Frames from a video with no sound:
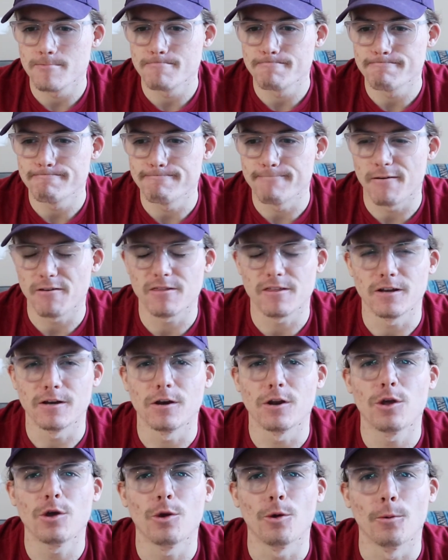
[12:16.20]
nothing
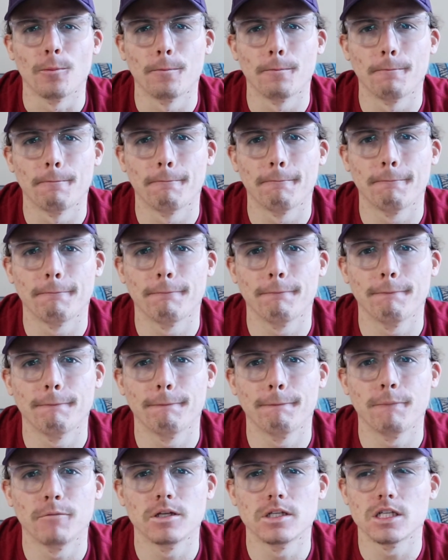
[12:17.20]
new.
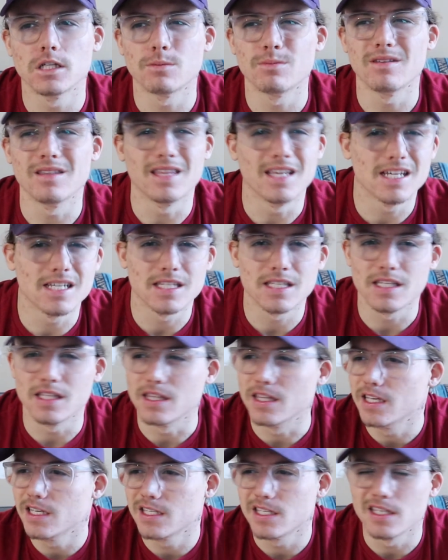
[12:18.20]
We'd just be this and
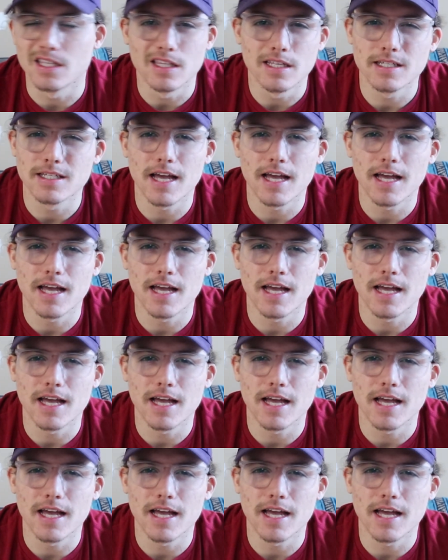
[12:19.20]
this and this.